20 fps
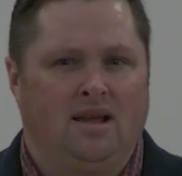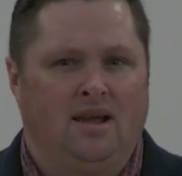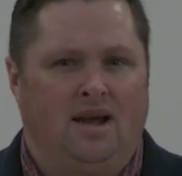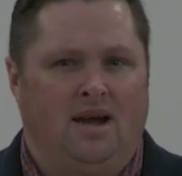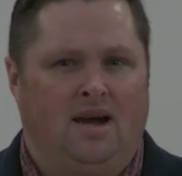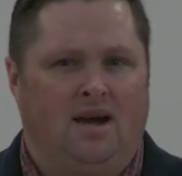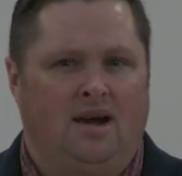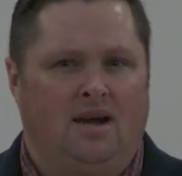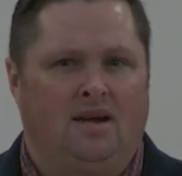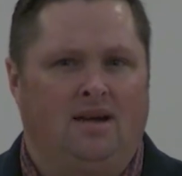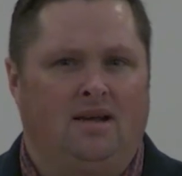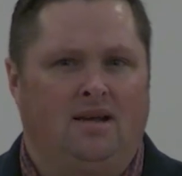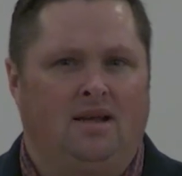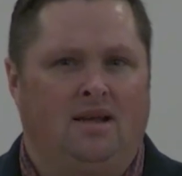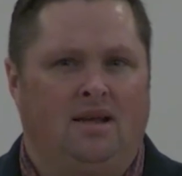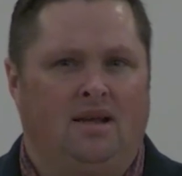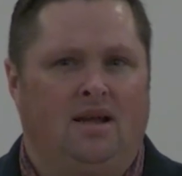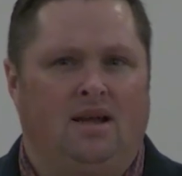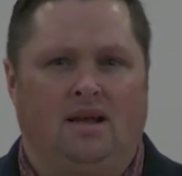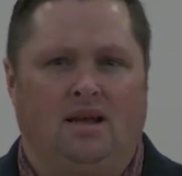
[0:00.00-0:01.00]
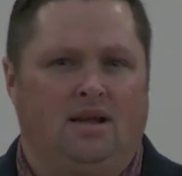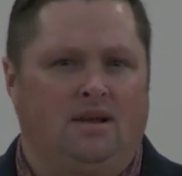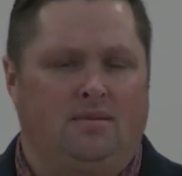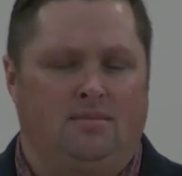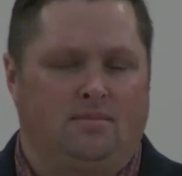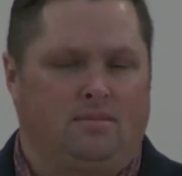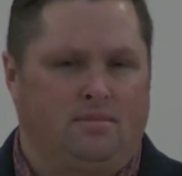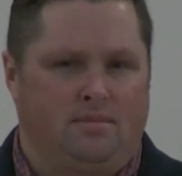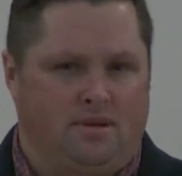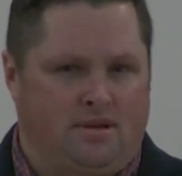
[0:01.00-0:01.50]
Uh,
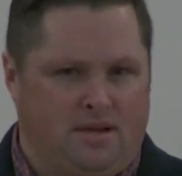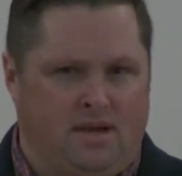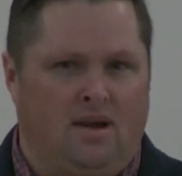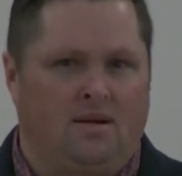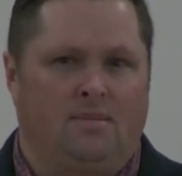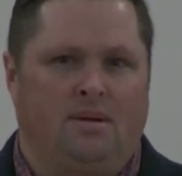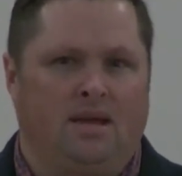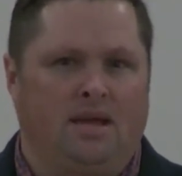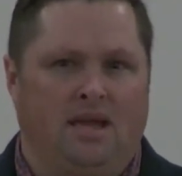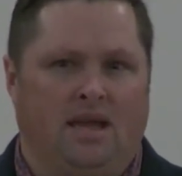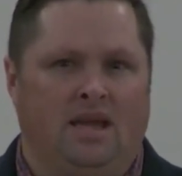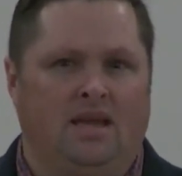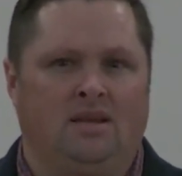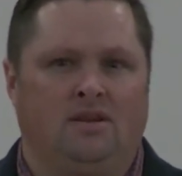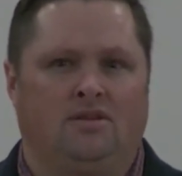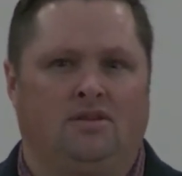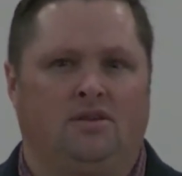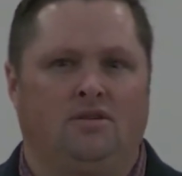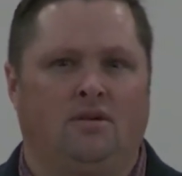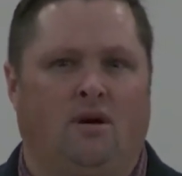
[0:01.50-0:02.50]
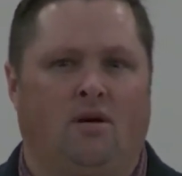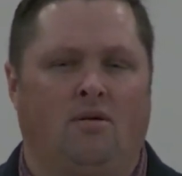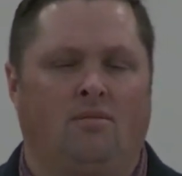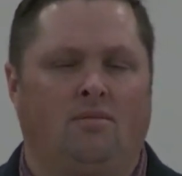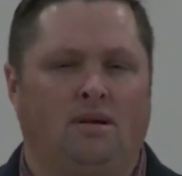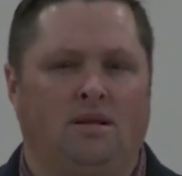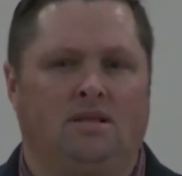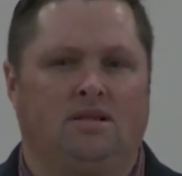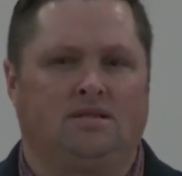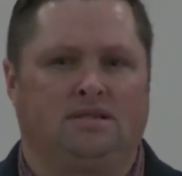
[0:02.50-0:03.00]
coming into our
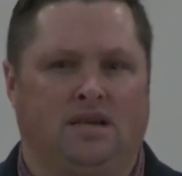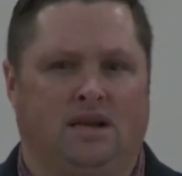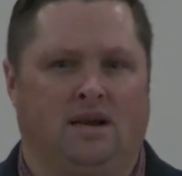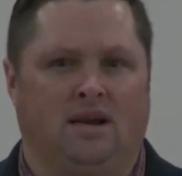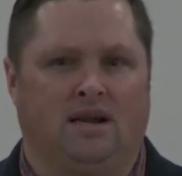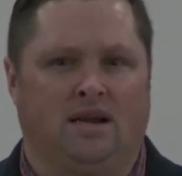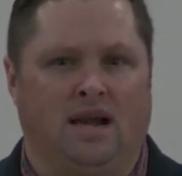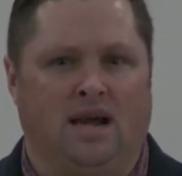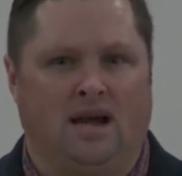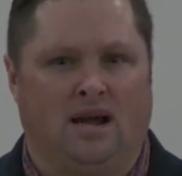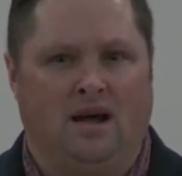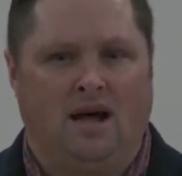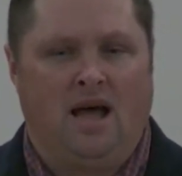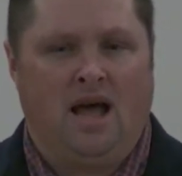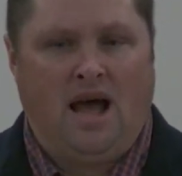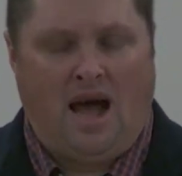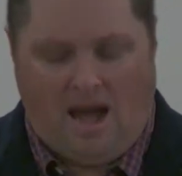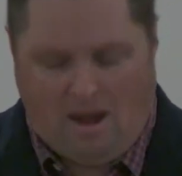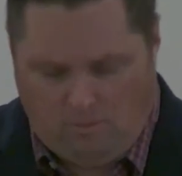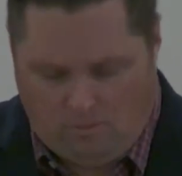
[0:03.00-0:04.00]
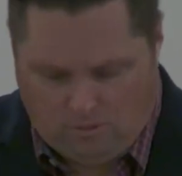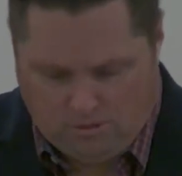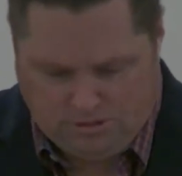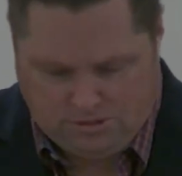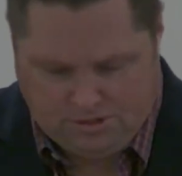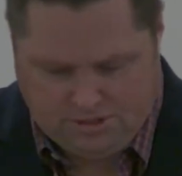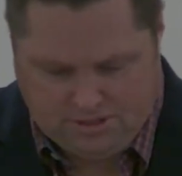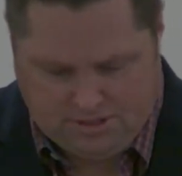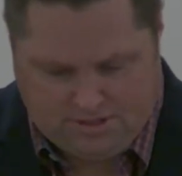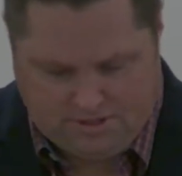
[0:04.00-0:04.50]
military. Now, I want
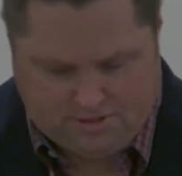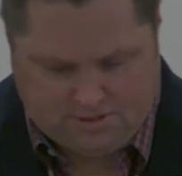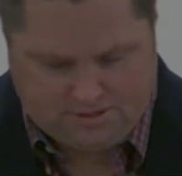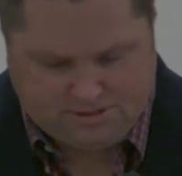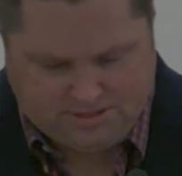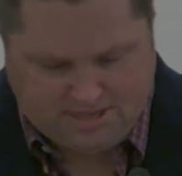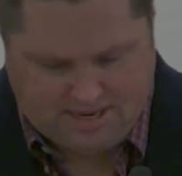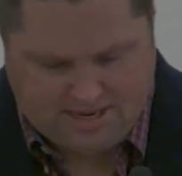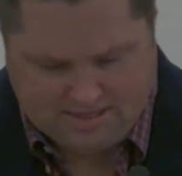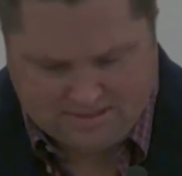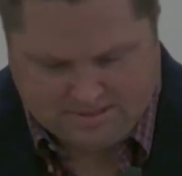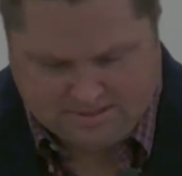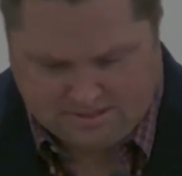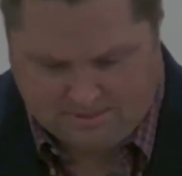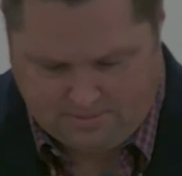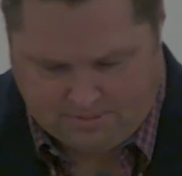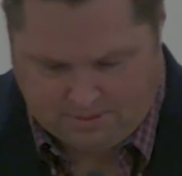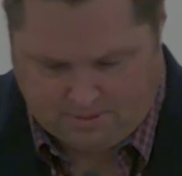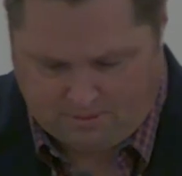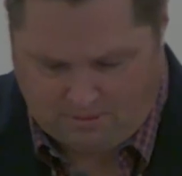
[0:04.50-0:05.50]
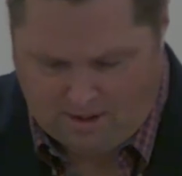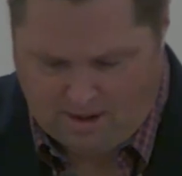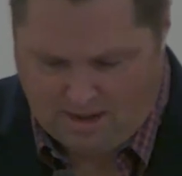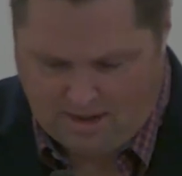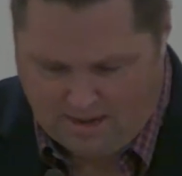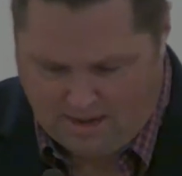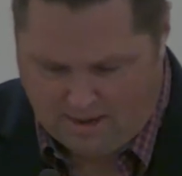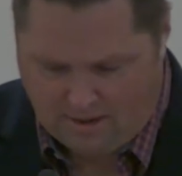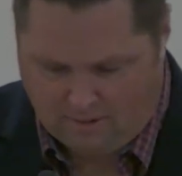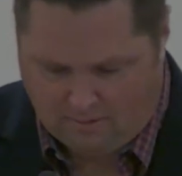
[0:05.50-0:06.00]
you to understand something right
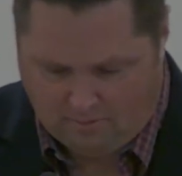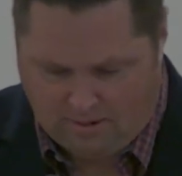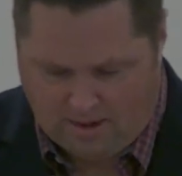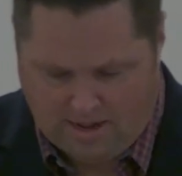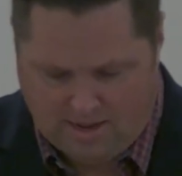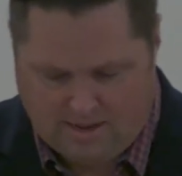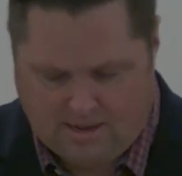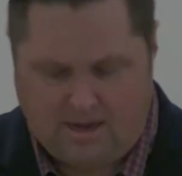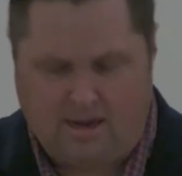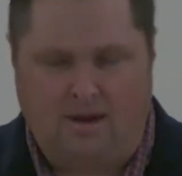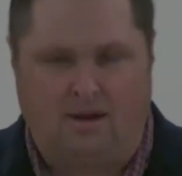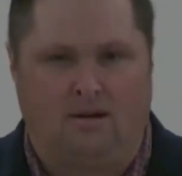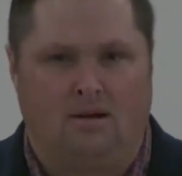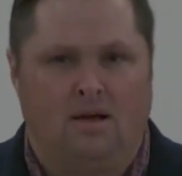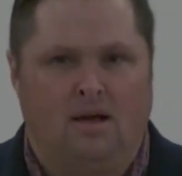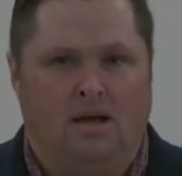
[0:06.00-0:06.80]
here, right now.